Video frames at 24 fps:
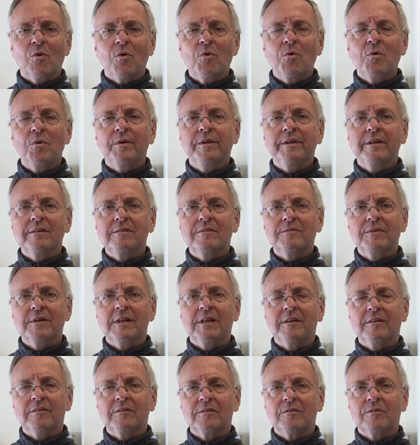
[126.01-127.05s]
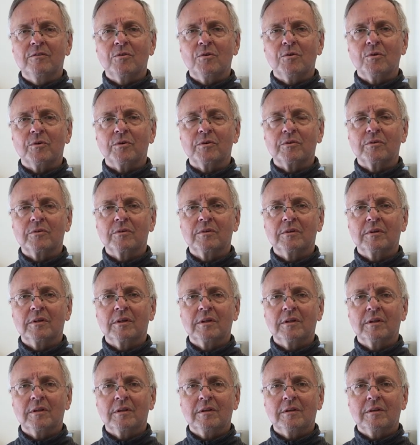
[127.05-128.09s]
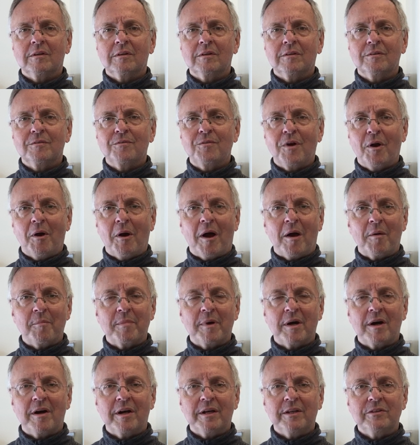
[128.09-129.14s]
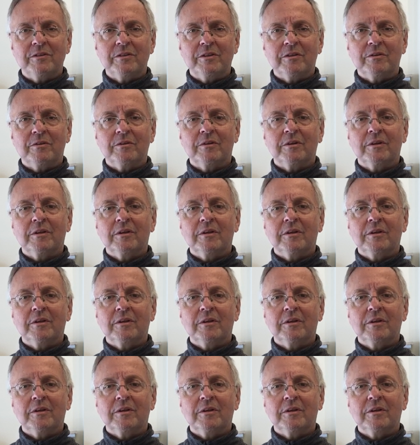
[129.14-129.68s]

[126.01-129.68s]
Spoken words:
all these feelings and thoughts flow out behind you.